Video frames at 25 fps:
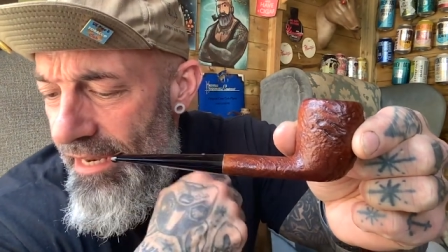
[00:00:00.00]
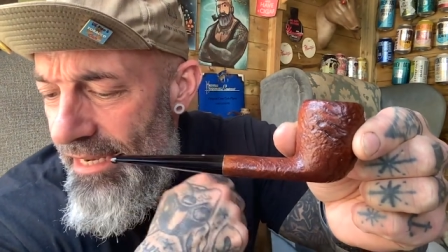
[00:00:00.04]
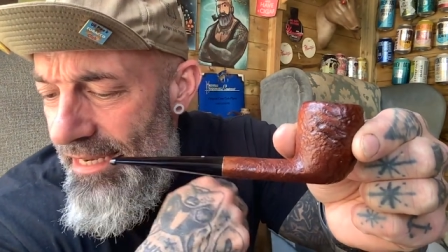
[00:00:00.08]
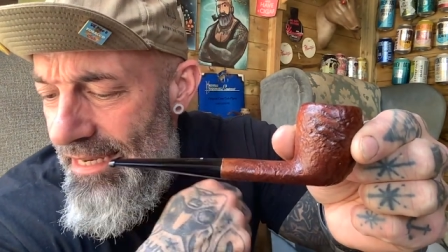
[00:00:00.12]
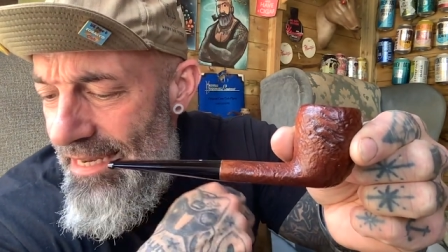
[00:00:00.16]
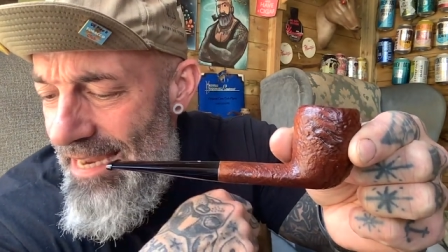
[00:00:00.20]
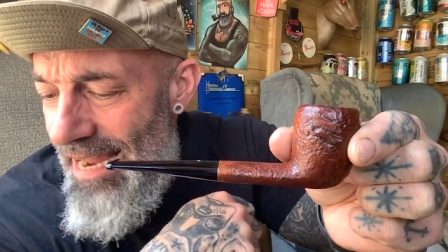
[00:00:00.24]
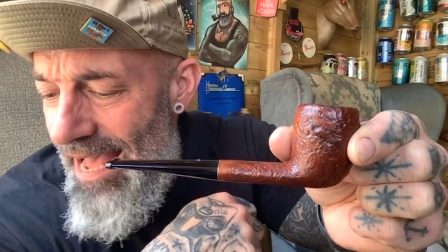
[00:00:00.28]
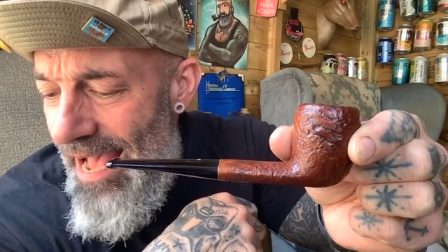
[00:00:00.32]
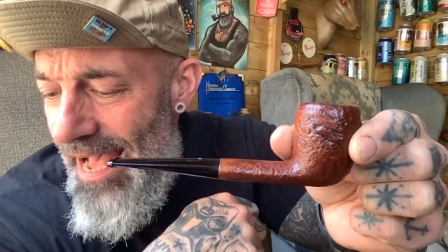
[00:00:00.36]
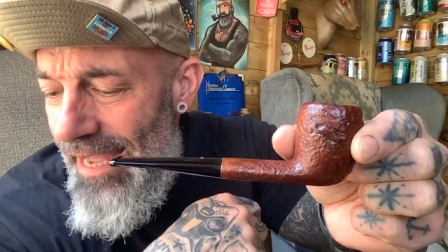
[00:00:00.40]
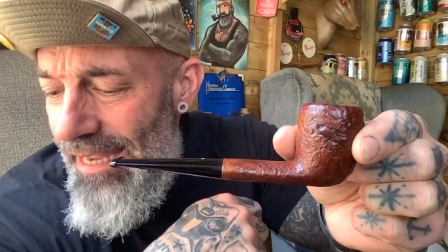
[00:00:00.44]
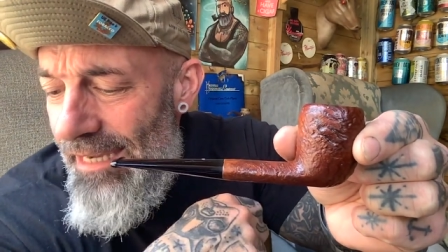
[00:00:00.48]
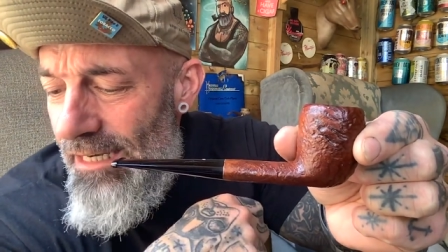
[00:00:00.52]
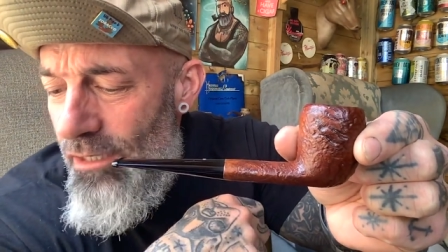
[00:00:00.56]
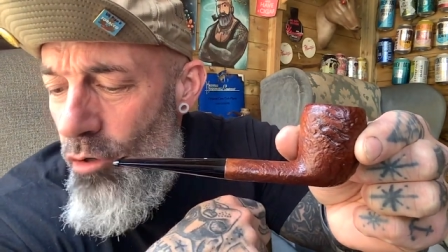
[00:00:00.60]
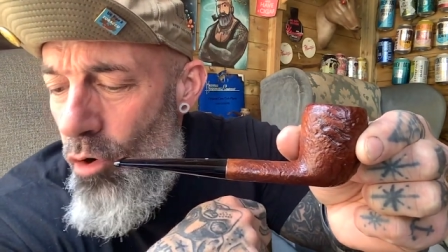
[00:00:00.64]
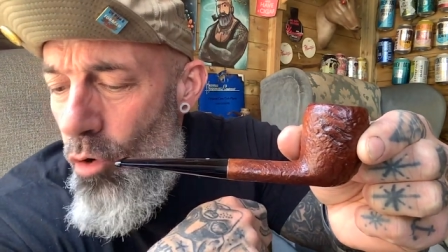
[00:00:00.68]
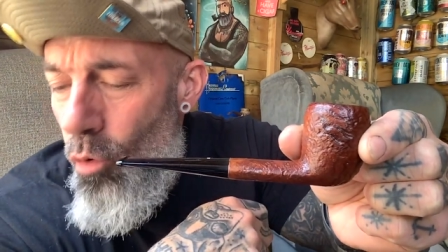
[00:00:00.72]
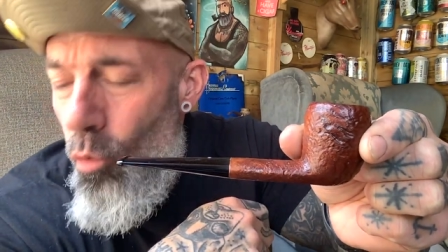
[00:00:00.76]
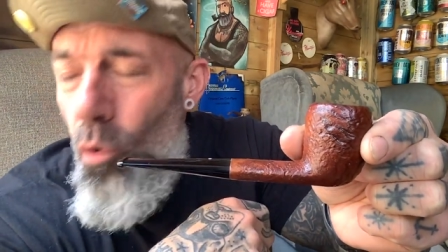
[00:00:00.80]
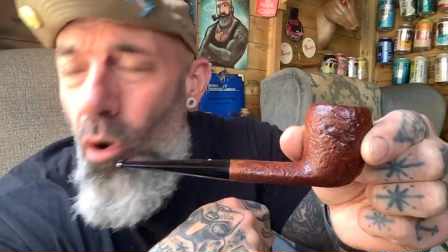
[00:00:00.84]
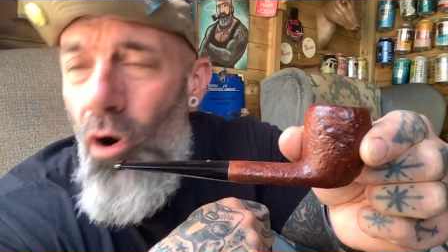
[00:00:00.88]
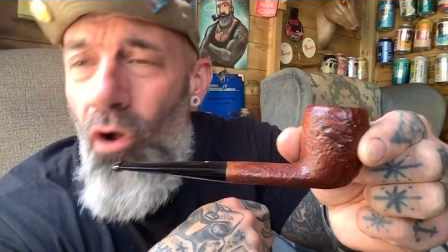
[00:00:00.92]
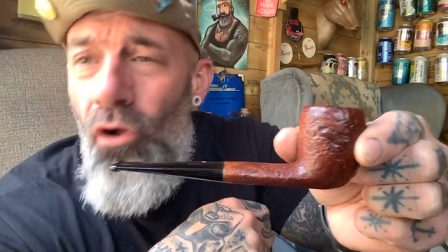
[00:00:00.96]
nine
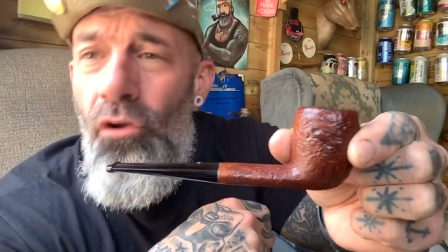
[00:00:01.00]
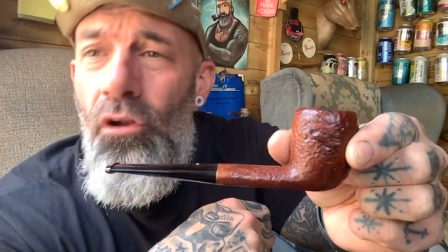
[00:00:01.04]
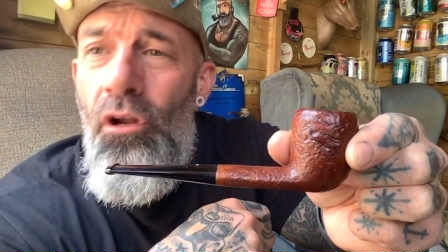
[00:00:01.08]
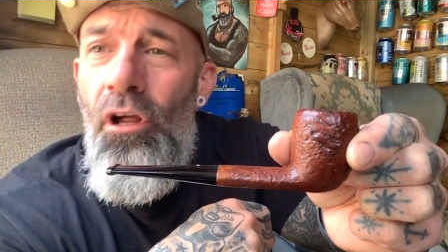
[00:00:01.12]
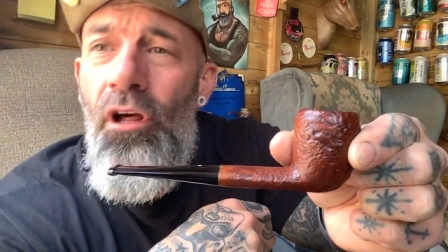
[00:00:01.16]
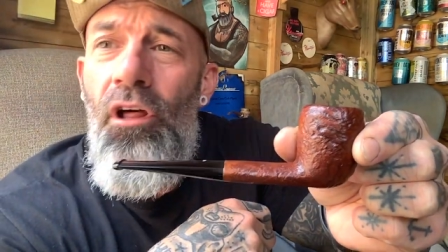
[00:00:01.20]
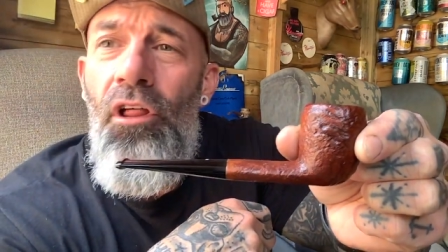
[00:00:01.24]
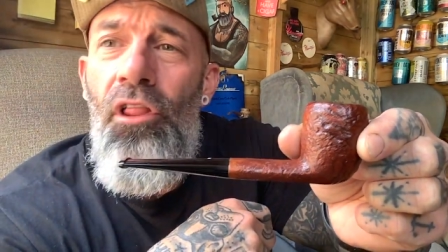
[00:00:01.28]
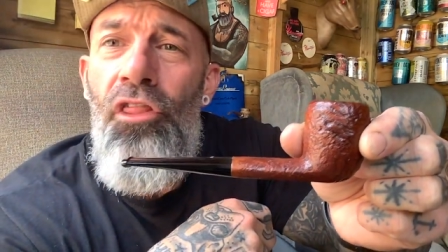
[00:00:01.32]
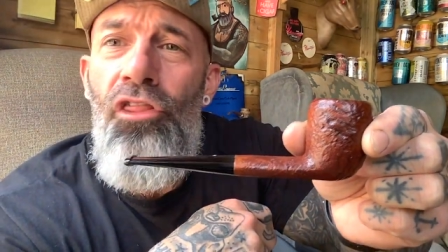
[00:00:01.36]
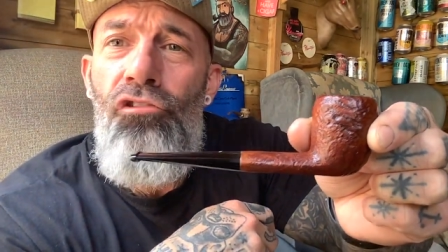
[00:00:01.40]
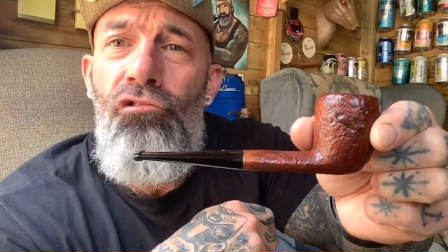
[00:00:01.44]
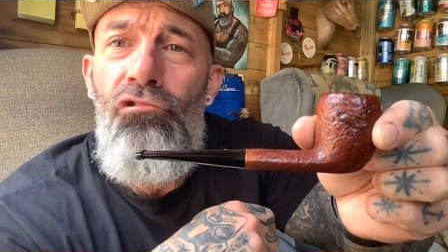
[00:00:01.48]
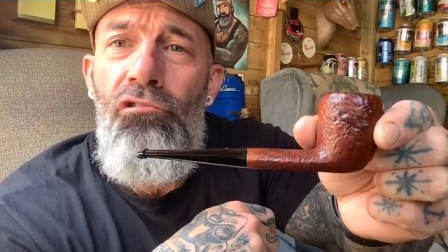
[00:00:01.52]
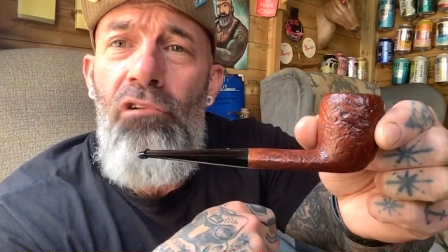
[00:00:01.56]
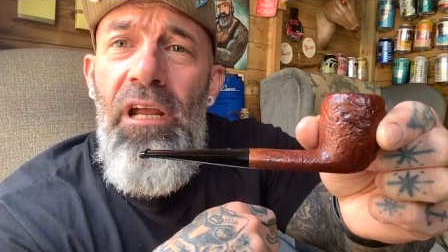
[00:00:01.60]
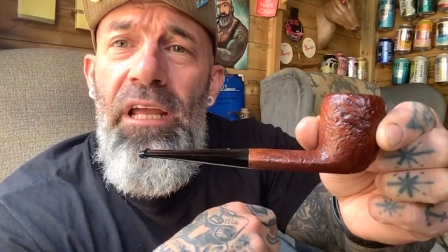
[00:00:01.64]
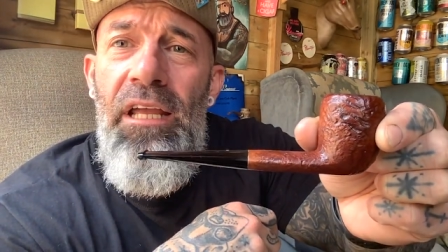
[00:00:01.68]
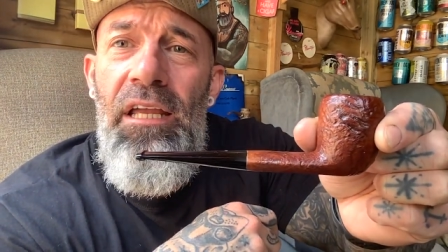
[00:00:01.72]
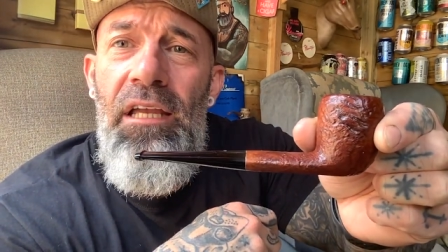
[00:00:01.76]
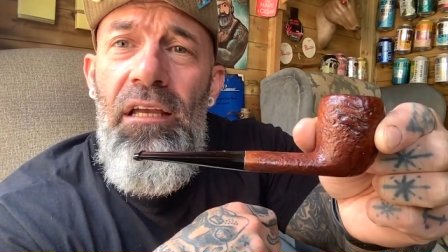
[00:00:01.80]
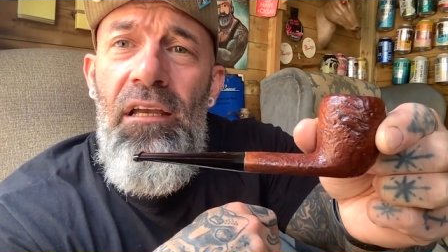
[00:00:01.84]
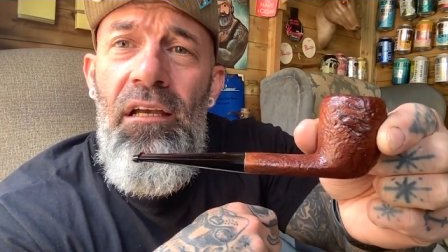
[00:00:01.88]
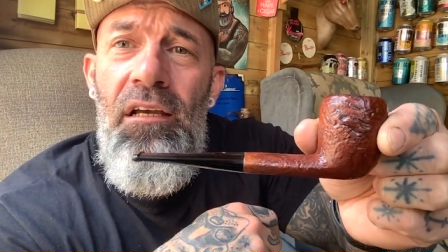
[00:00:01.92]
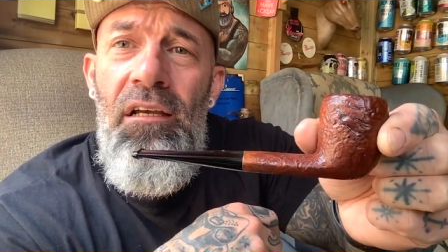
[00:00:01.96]
one
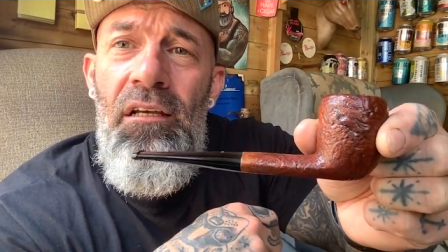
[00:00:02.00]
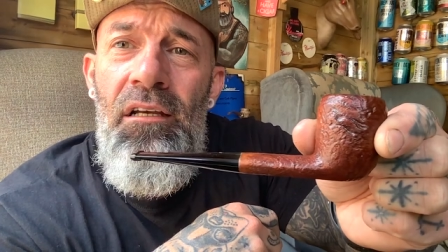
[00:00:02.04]
three,